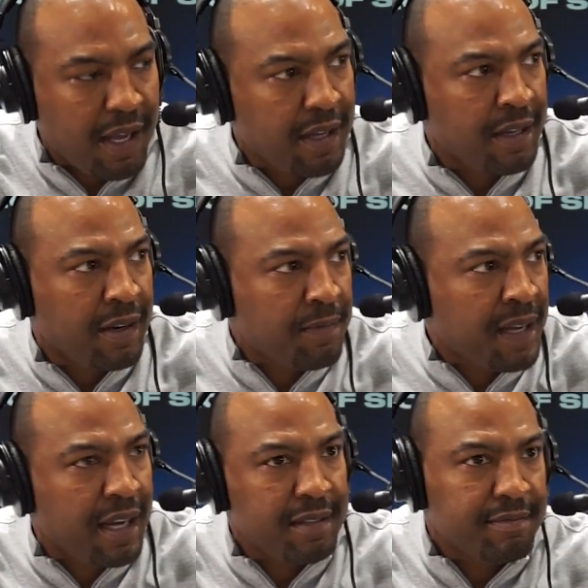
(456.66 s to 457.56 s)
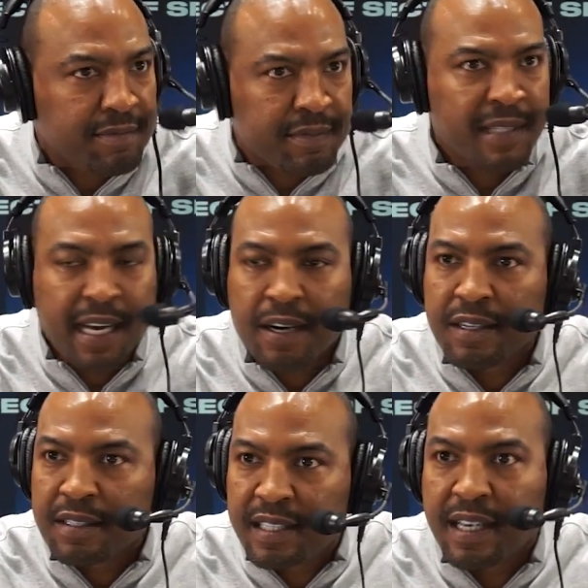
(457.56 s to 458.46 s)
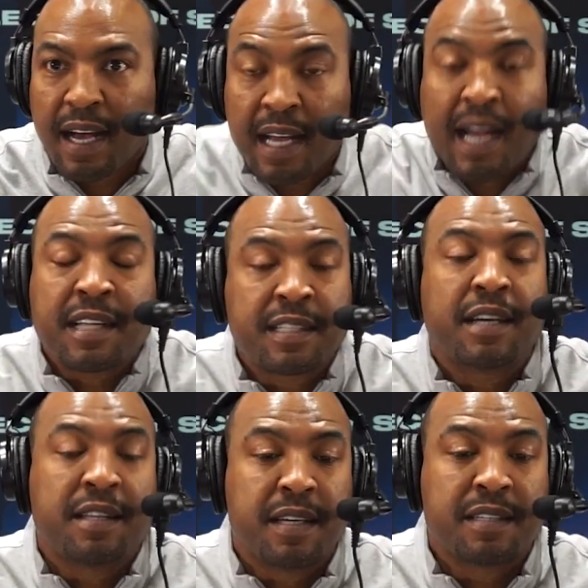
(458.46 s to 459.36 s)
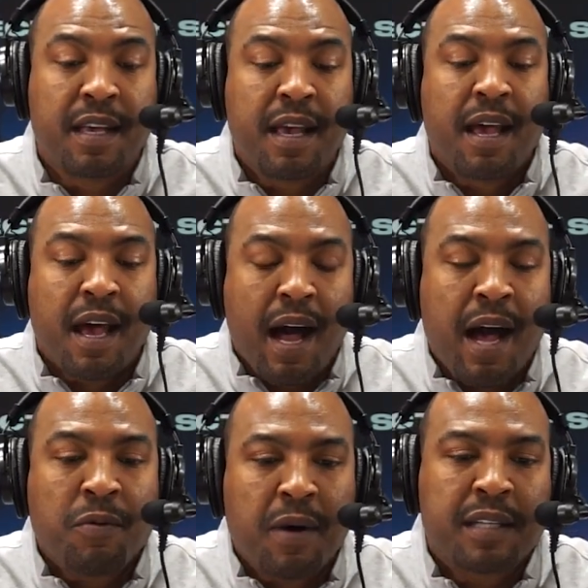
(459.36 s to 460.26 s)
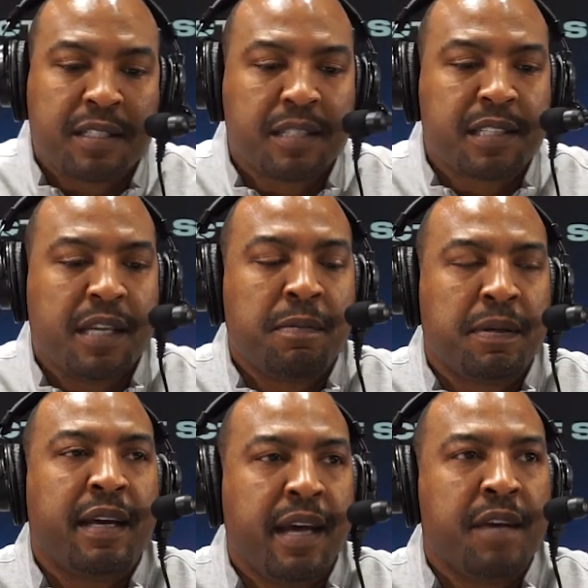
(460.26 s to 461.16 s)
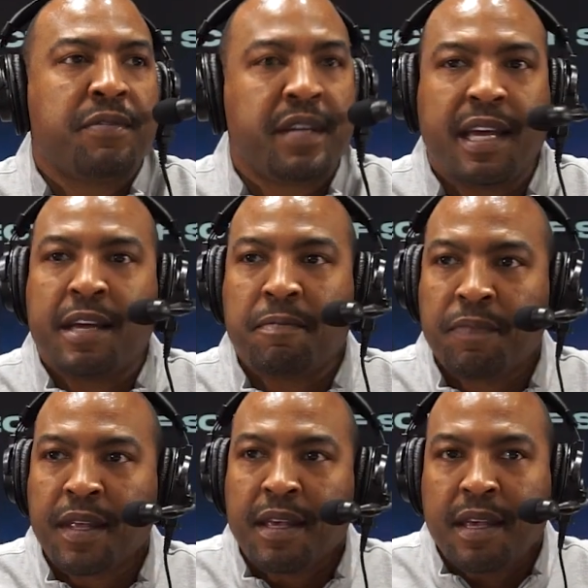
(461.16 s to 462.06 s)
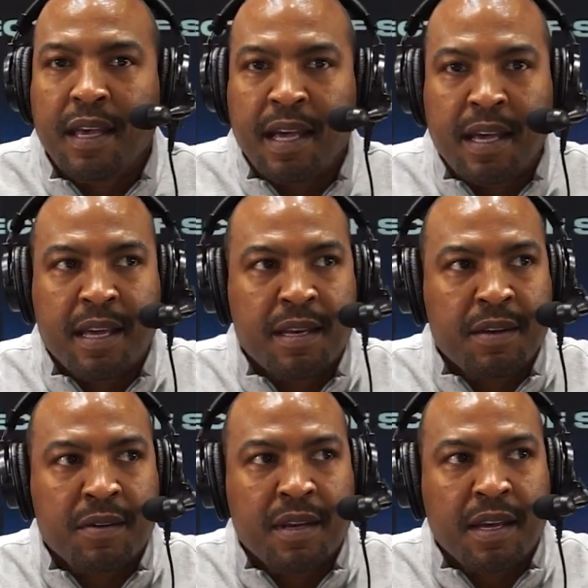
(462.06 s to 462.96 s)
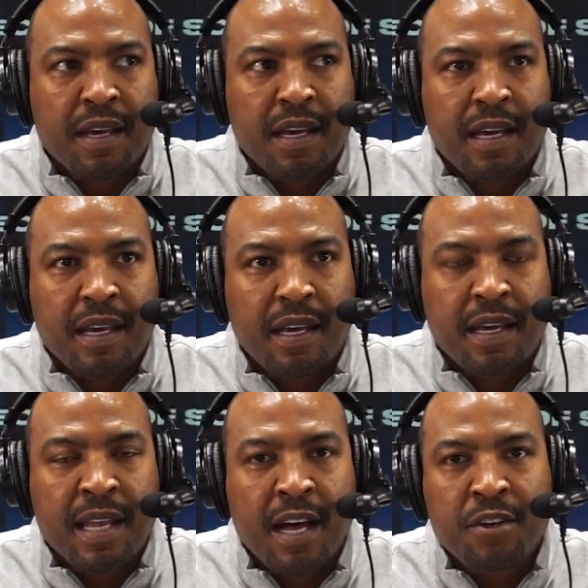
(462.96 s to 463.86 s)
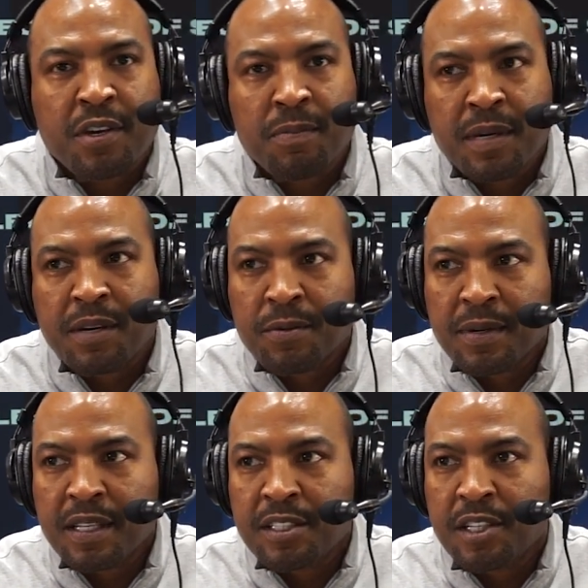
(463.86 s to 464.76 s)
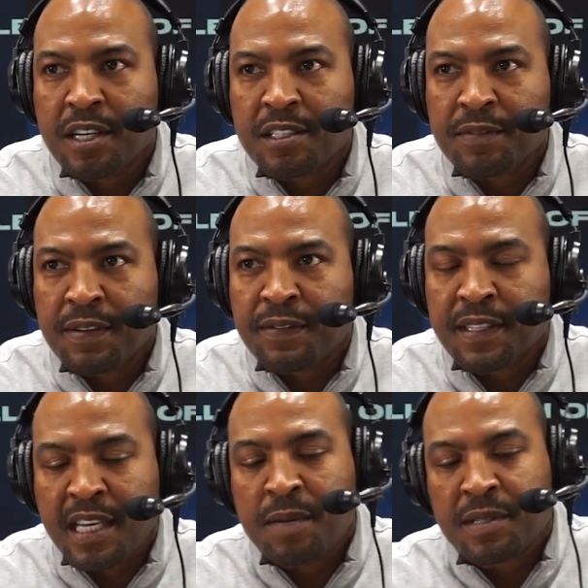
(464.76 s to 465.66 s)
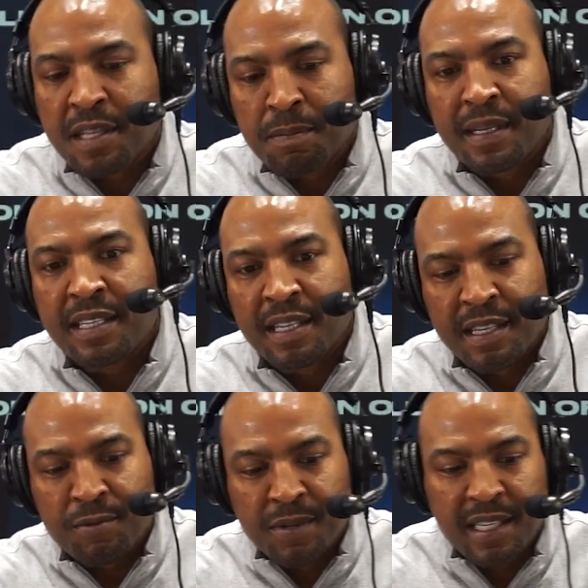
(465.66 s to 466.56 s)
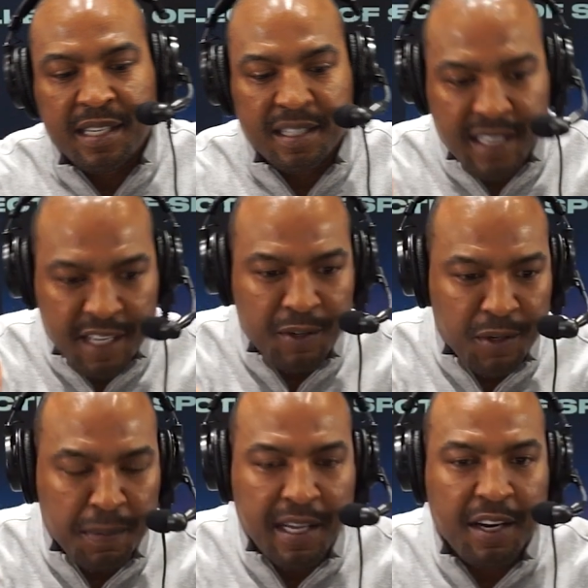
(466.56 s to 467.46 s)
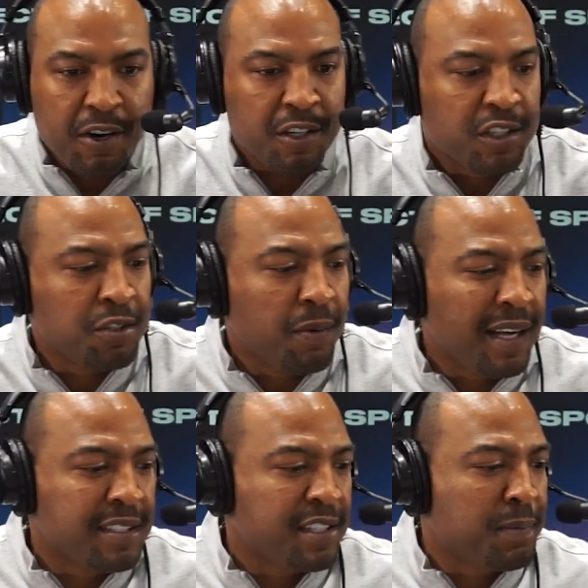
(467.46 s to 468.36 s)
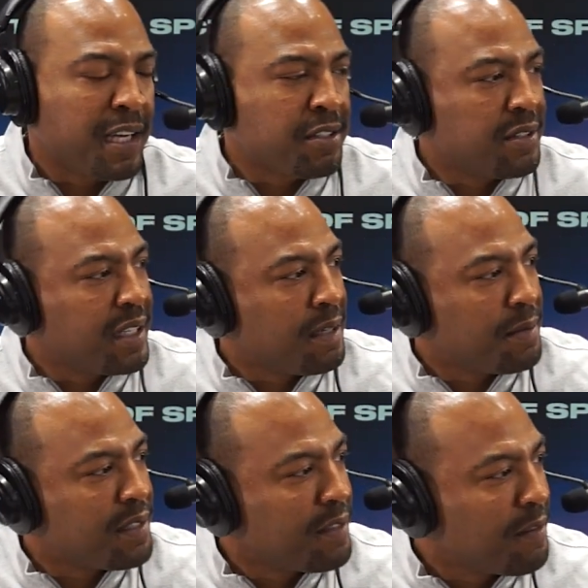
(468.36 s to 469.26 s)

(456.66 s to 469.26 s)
I'm not there to see. I can tell you this. I watch this team play every game, and how you can be a really judge if the team is really continuing to play hard is just watch the special teams.